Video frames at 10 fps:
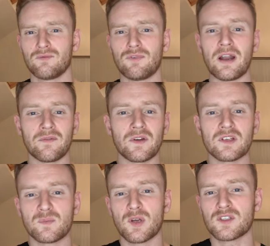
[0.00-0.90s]

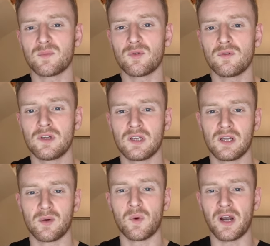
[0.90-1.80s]
relevant as possible.
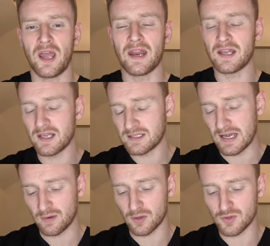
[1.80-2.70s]
And when I edit it
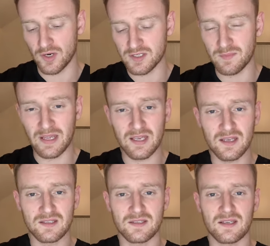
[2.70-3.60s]
down, I'll try to make
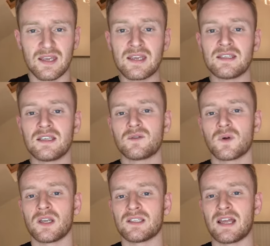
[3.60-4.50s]
it as easy
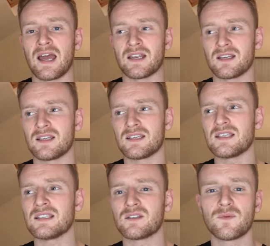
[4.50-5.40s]
to understand and as
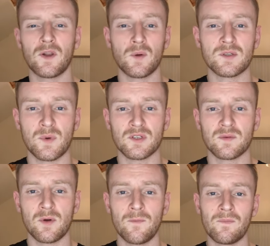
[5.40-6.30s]
easy to follow as
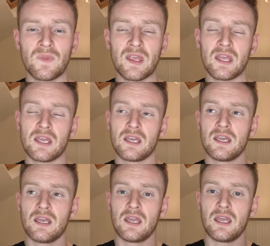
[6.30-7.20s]
possible.
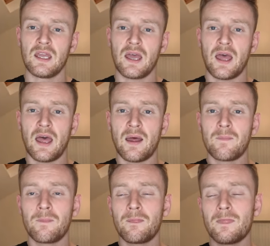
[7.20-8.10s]

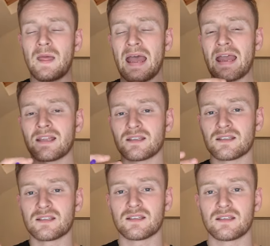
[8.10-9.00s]
Um,
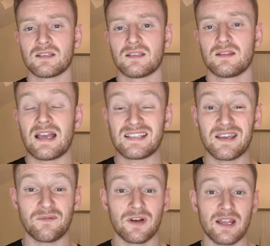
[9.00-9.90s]
and
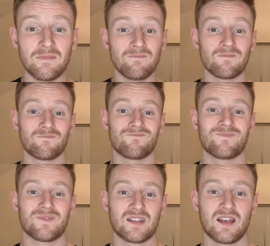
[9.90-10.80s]
that's it, really.
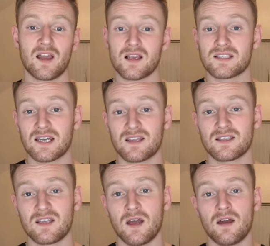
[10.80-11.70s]
Like I said at the
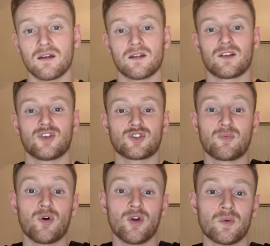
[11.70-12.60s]
start, your
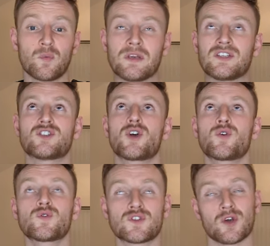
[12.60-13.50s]
support will be
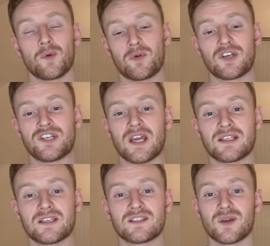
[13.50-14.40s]
so, so
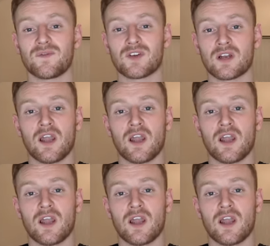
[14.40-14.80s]
appreciated. So if you